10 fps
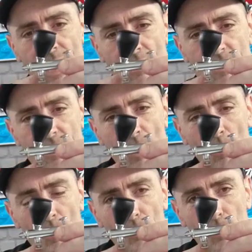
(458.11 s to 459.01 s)
Down to the
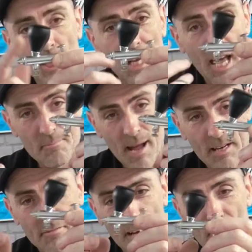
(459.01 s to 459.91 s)
bottom of the brush, you get a
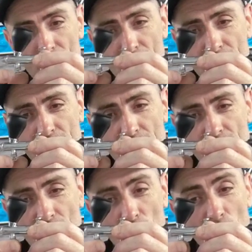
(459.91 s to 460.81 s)
MAC valve,
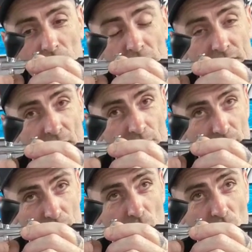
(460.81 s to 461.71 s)
which
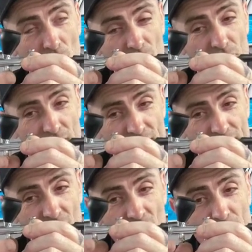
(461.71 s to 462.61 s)
seems to work
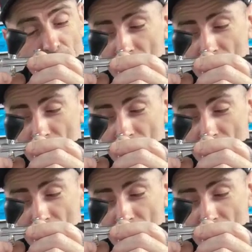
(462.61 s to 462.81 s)
really nice.